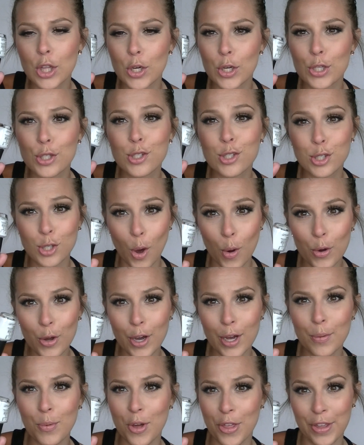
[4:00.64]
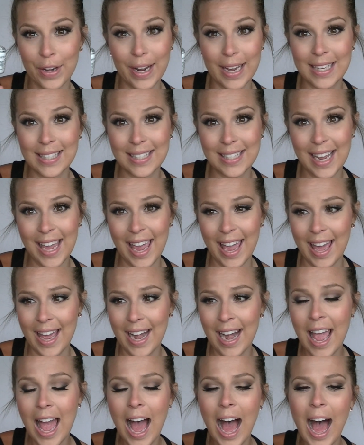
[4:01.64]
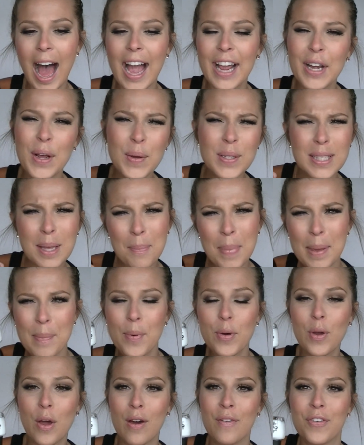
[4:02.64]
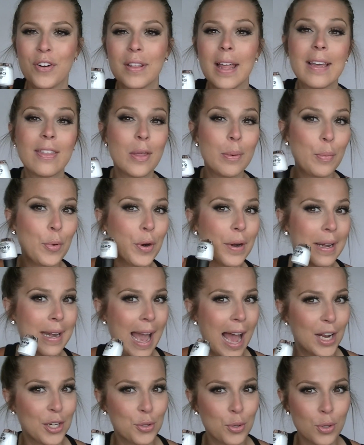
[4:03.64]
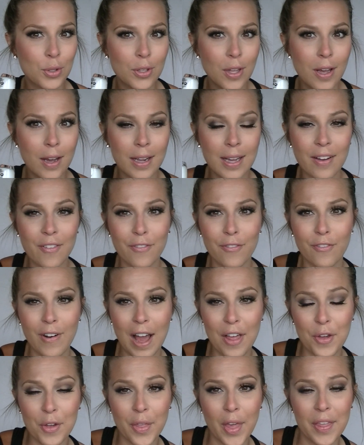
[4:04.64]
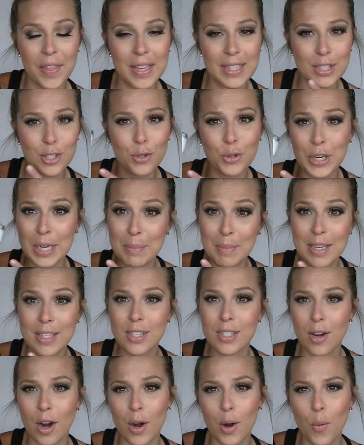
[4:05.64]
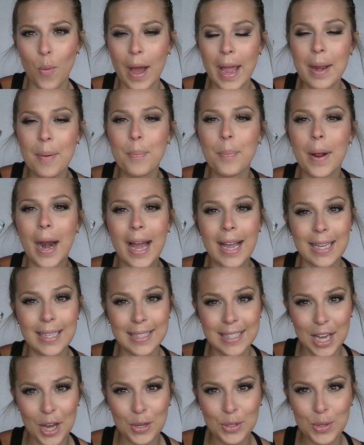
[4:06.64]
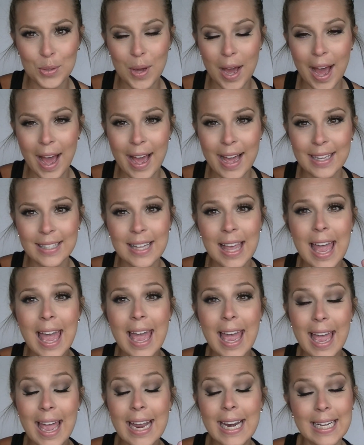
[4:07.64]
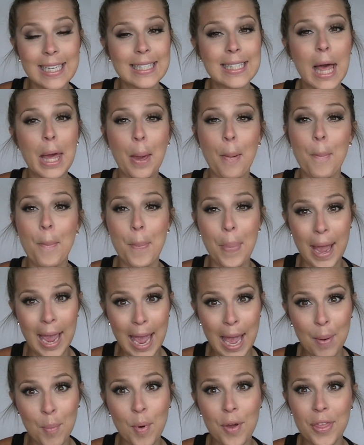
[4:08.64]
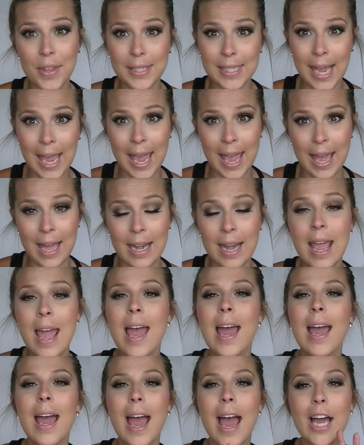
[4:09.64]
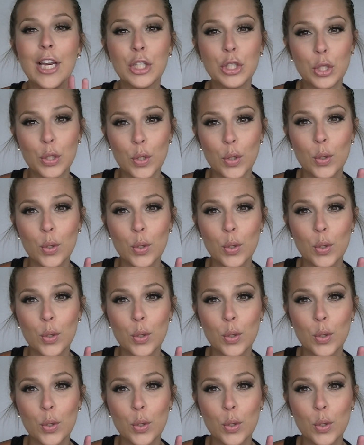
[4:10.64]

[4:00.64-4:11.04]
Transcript: looks so good with a nice tan. I know some people go for like the more natural look rather than this creamy stark white, but I can tell you guys, it is like bam with a tan and